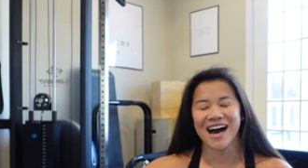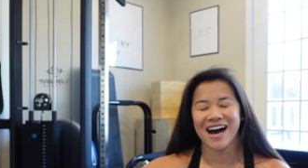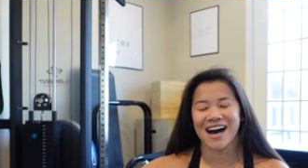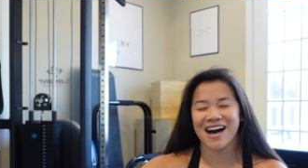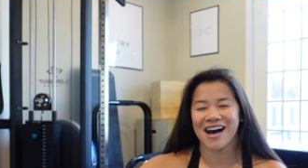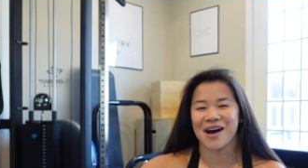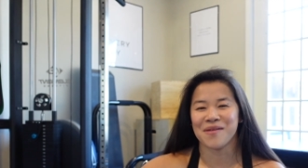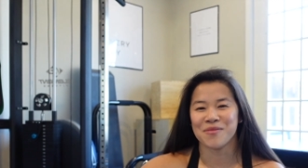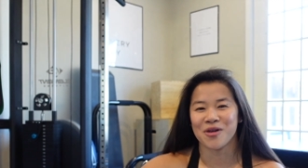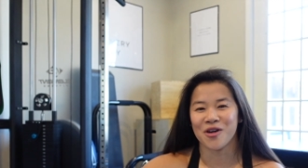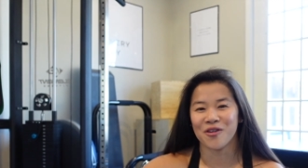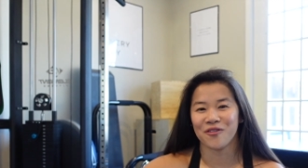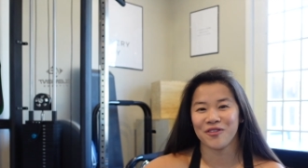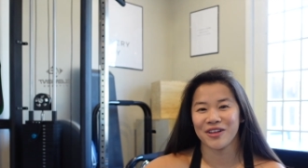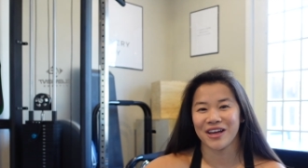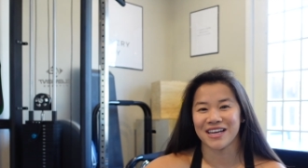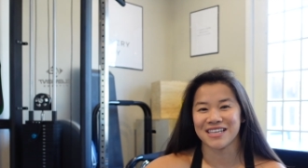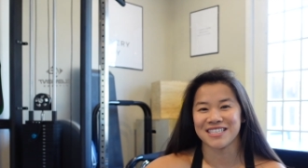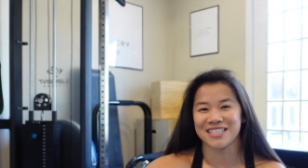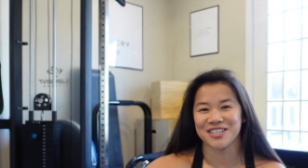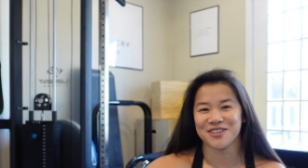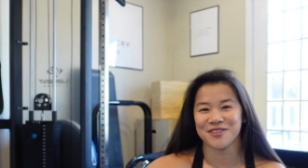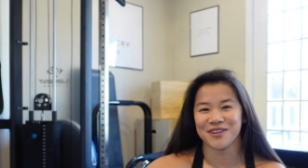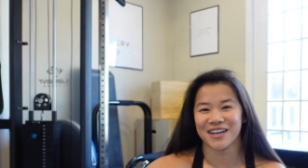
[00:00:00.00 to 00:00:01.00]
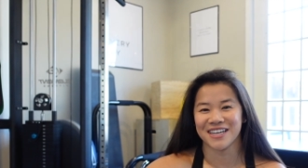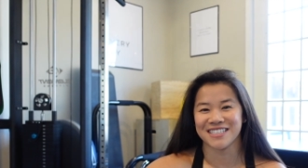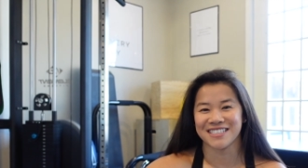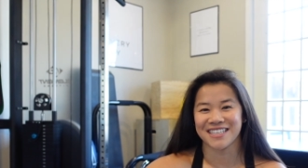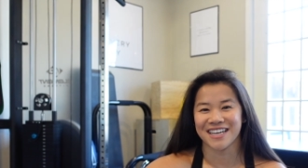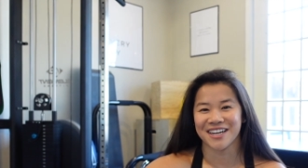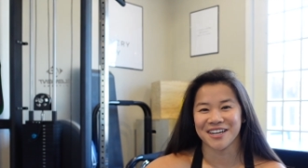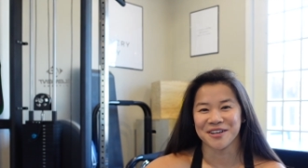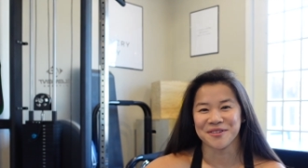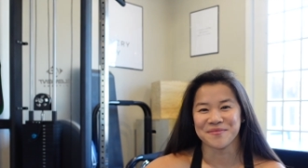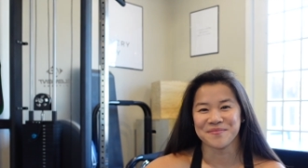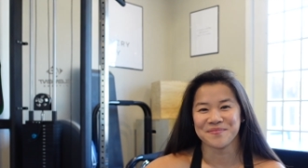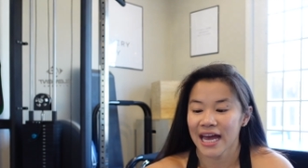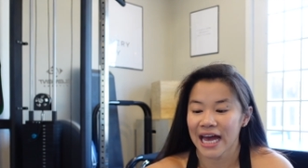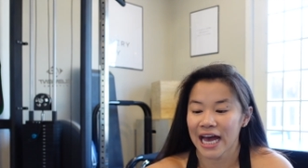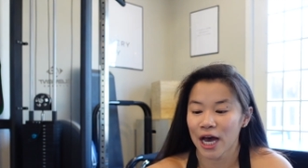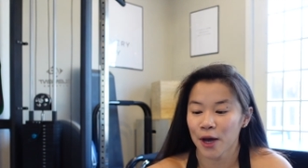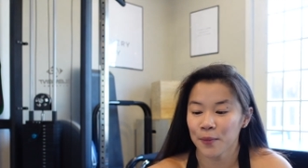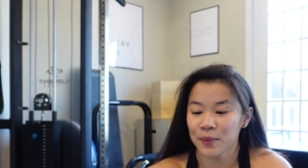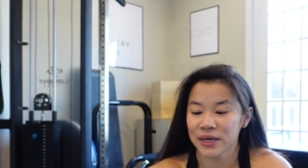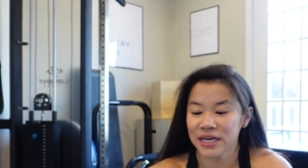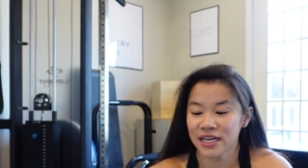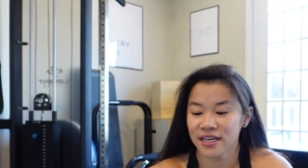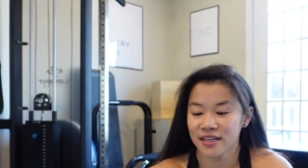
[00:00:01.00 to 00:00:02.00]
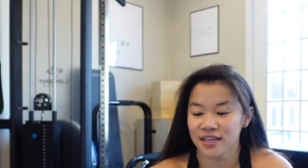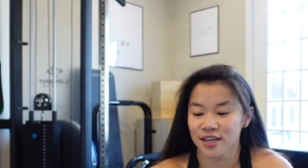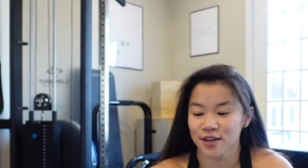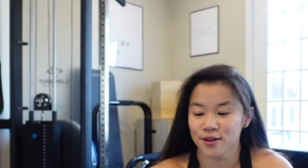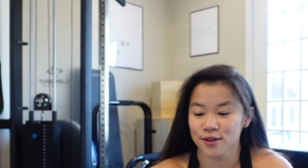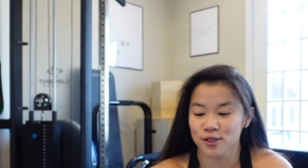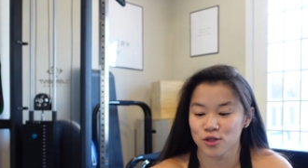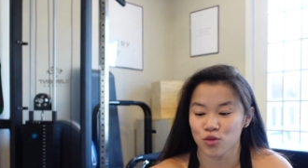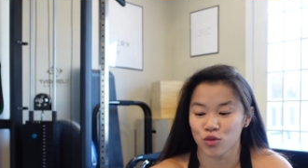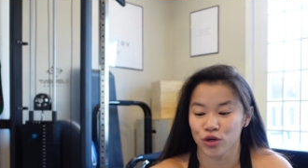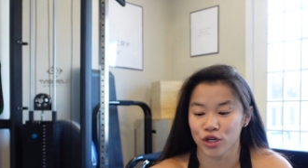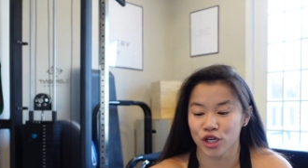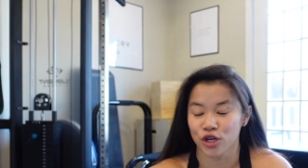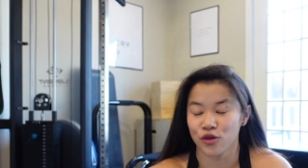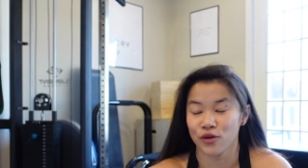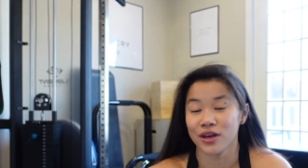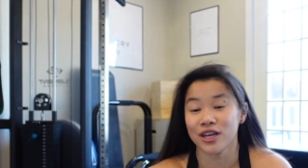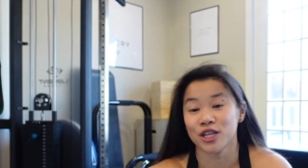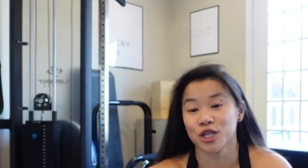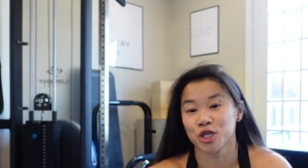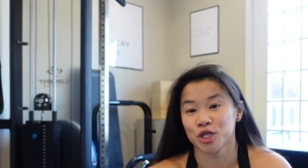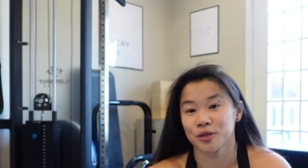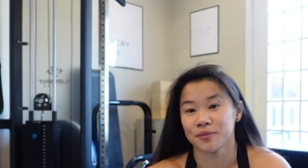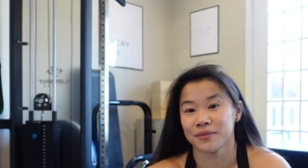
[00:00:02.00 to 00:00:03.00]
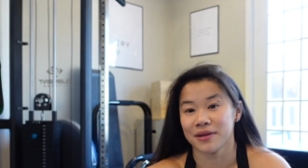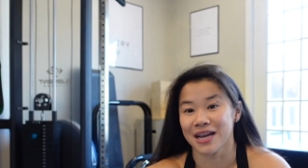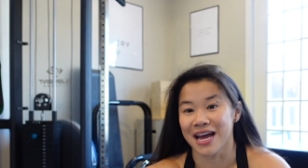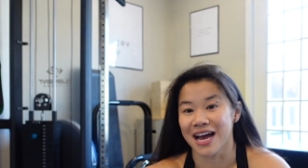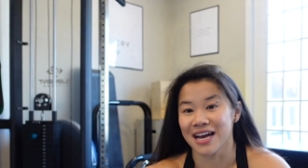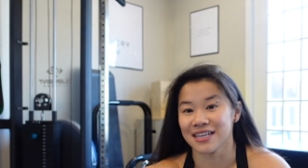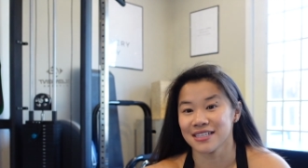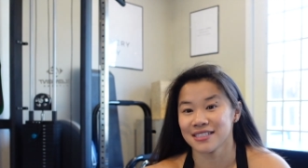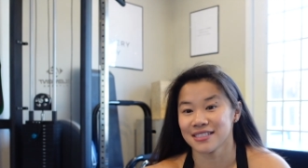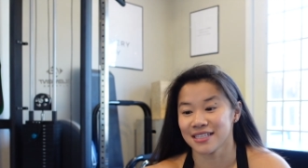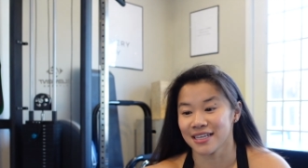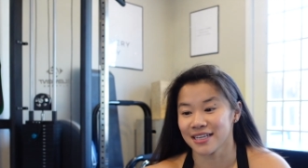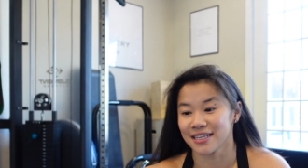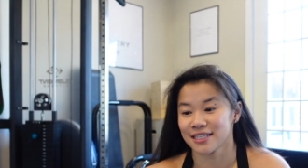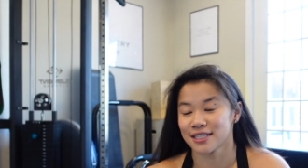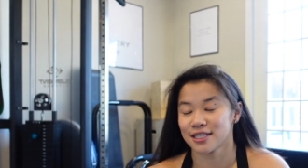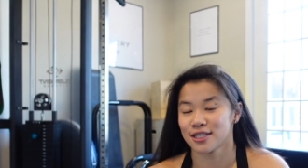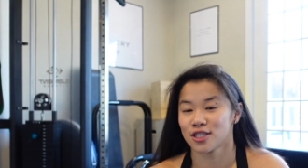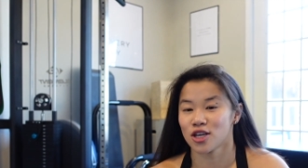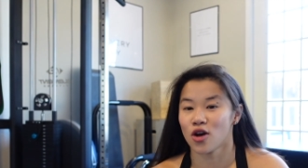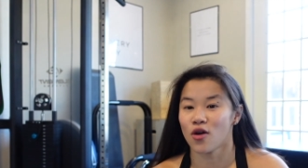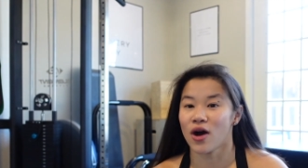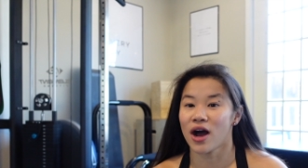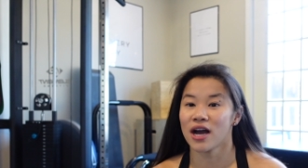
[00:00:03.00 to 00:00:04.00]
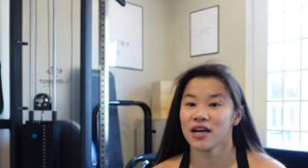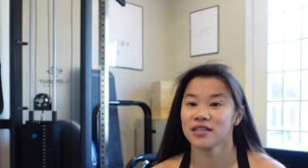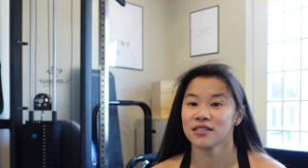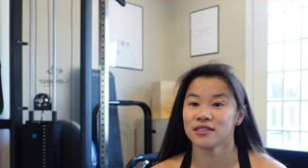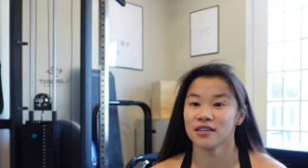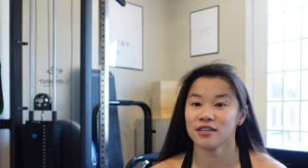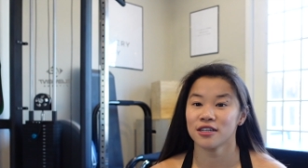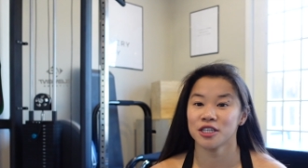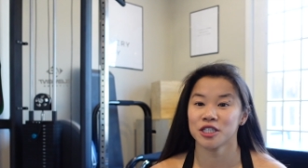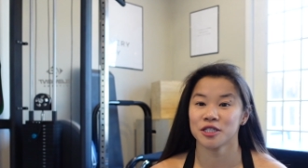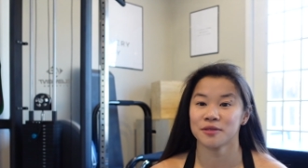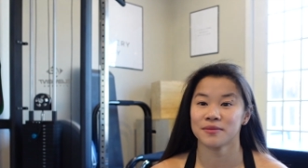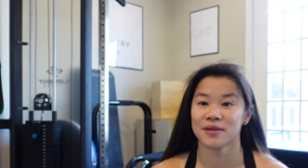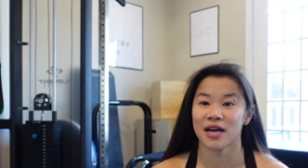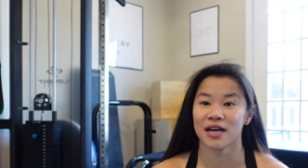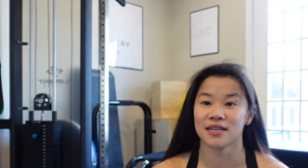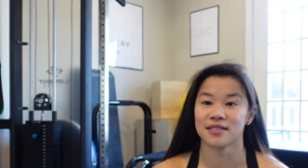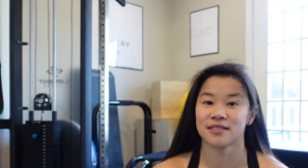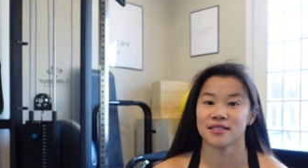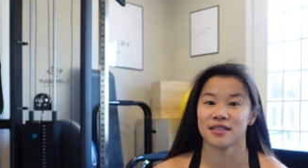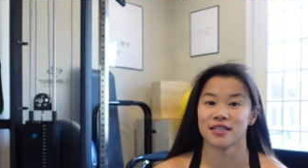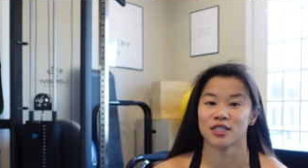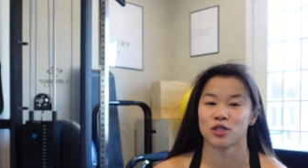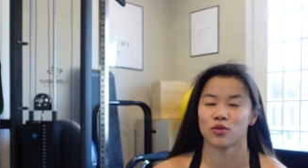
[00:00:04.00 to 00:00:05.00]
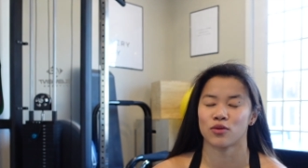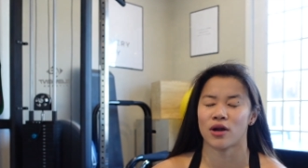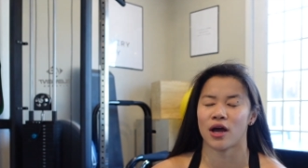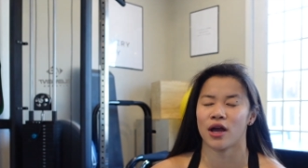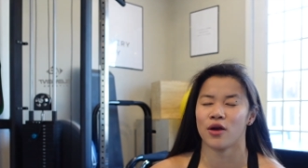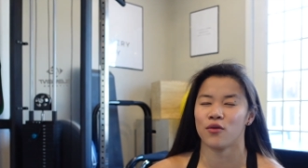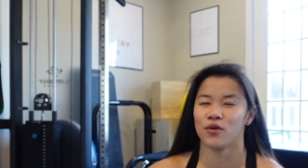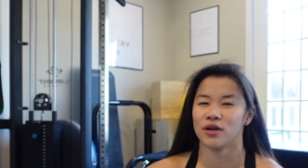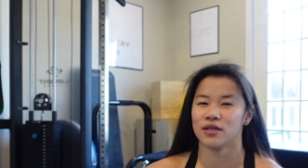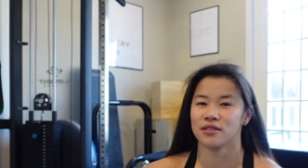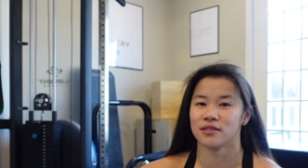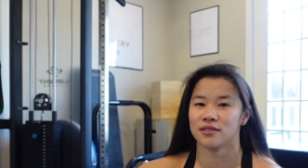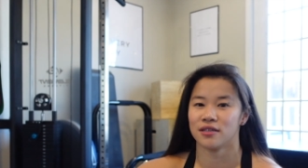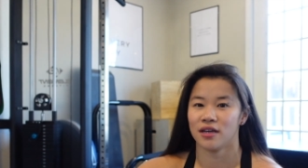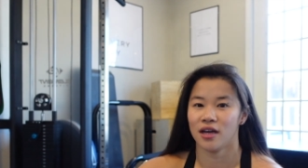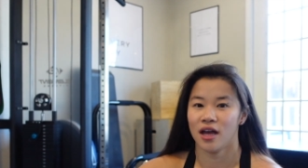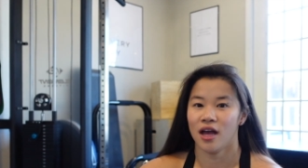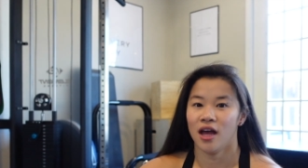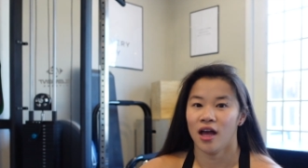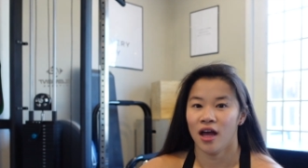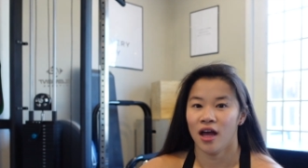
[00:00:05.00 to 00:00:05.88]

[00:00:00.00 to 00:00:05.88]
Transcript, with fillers: Um, hopefully I see you guys there. How many years were you in gymnastics? So I started gymnastics when I was